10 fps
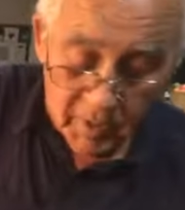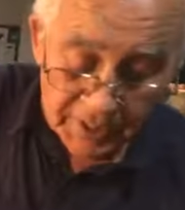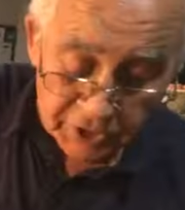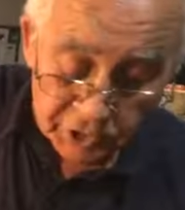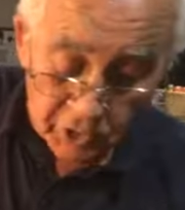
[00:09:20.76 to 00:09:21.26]
I
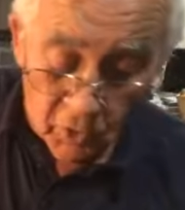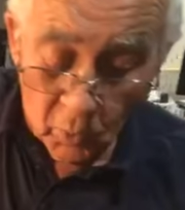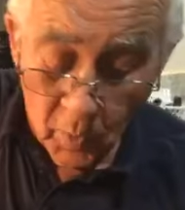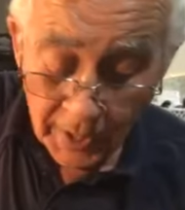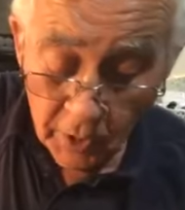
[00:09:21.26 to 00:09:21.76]
want to show
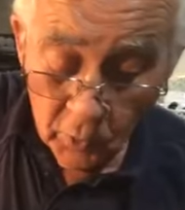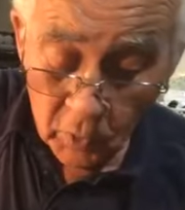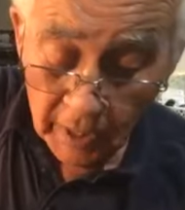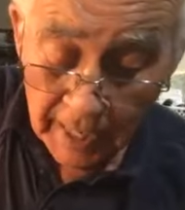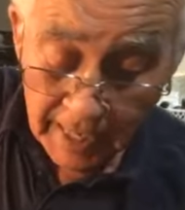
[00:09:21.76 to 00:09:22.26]
you what it
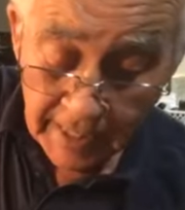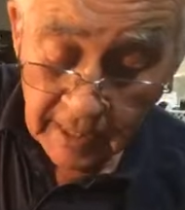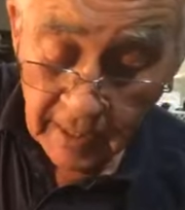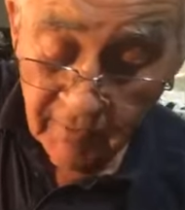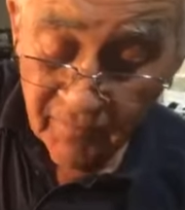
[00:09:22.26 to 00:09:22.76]
look like,
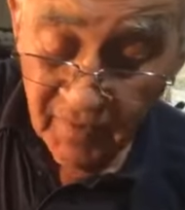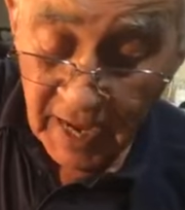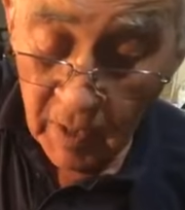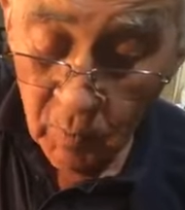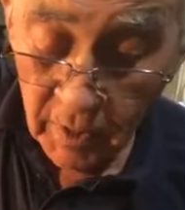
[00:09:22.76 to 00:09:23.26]
the
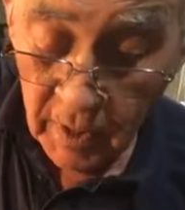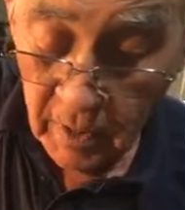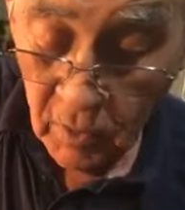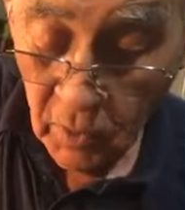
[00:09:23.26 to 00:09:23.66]
flour